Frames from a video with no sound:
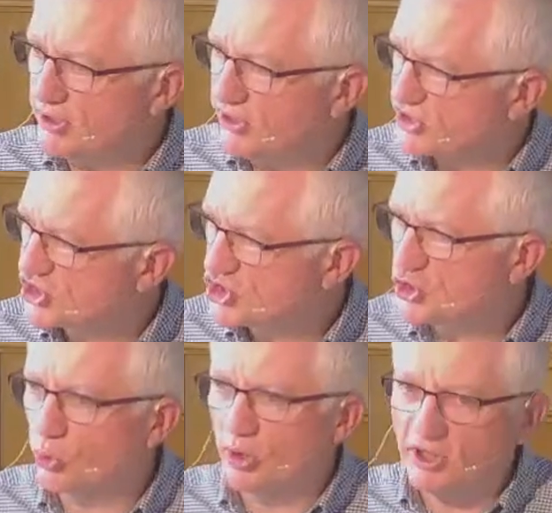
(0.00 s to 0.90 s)
in this
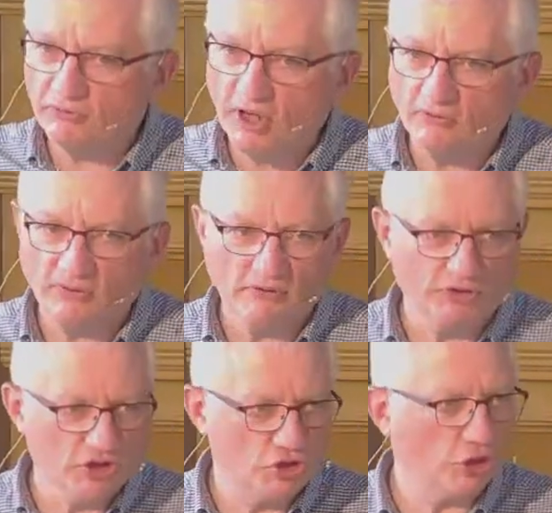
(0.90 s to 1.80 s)
story of
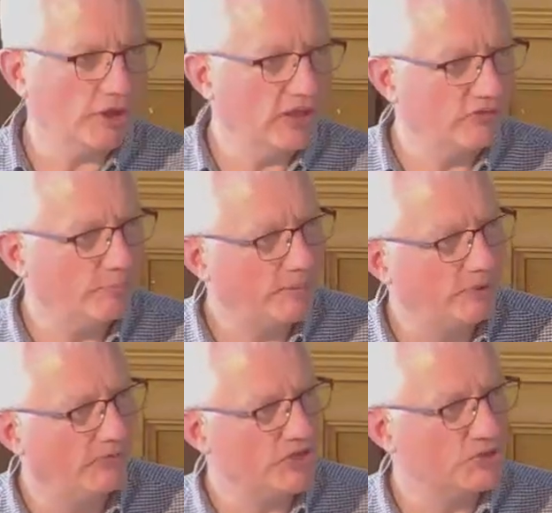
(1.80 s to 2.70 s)
the journey of the people
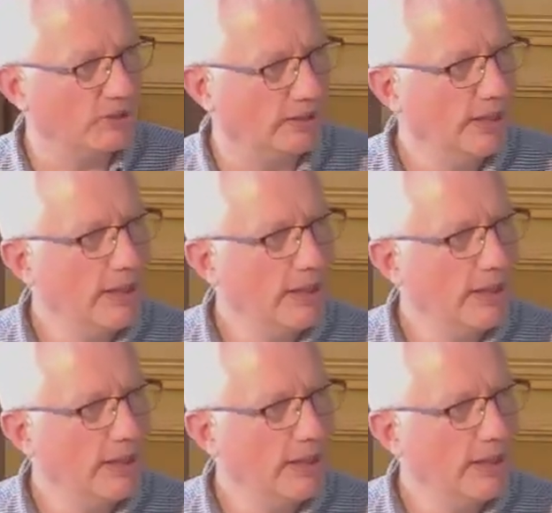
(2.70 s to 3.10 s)
of Israel,